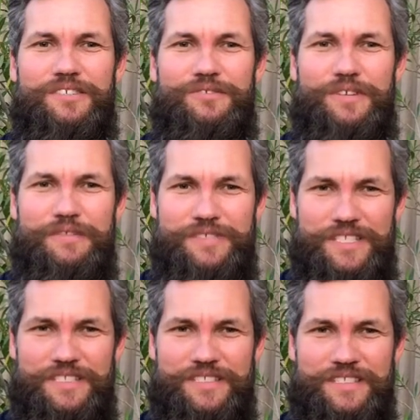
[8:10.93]

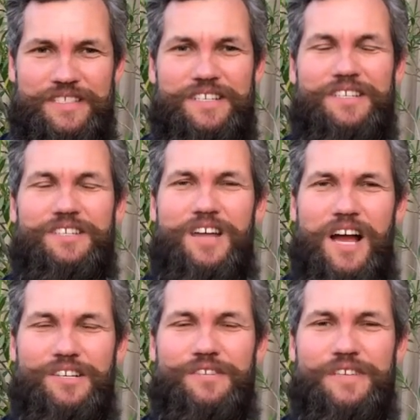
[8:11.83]
Grefson,
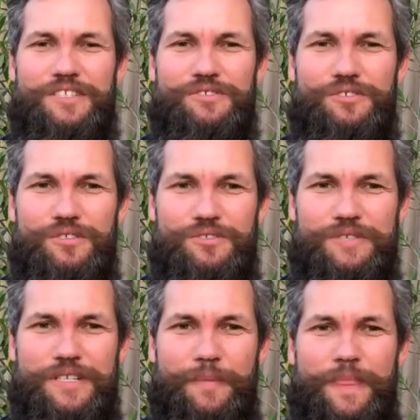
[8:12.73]
Doctor of Dental
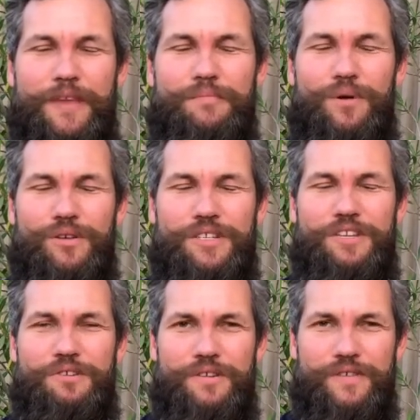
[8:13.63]
Surgery,
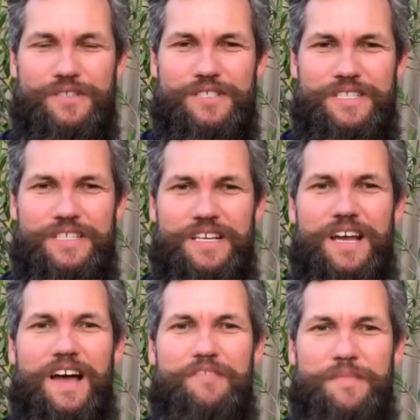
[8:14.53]
Poznan University
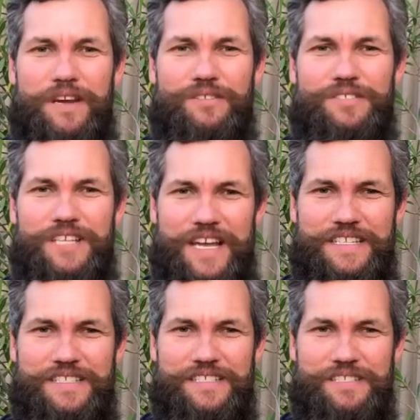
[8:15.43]
of Medical
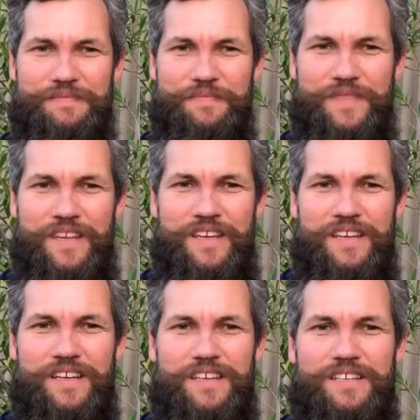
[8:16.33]
Sciences.
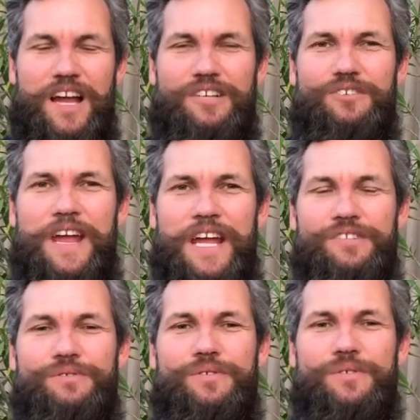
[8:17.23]
Dr.
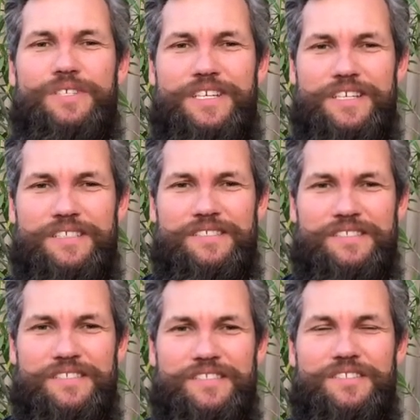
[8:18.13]
Andrew Yin,
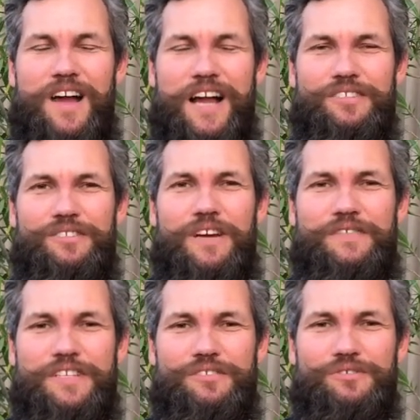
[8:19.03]
Doctor
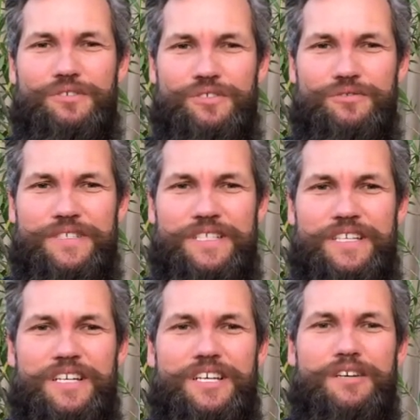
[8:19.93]
of Dental Surgery,
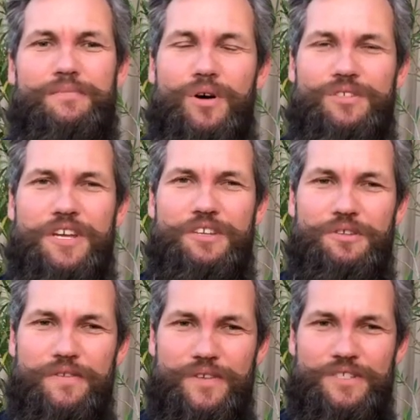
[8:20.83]
Poznan
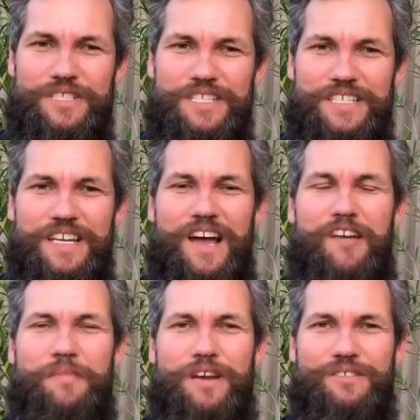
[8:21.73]
University
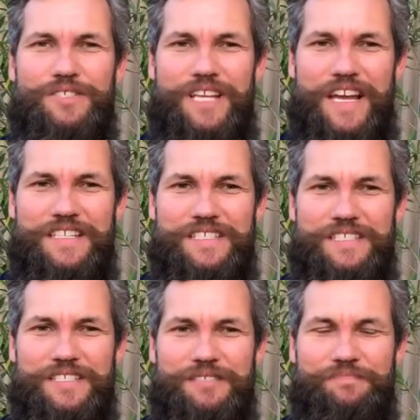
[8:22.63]
of Medical
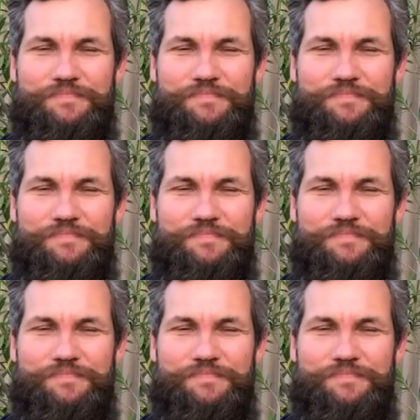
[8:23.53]
Sciences.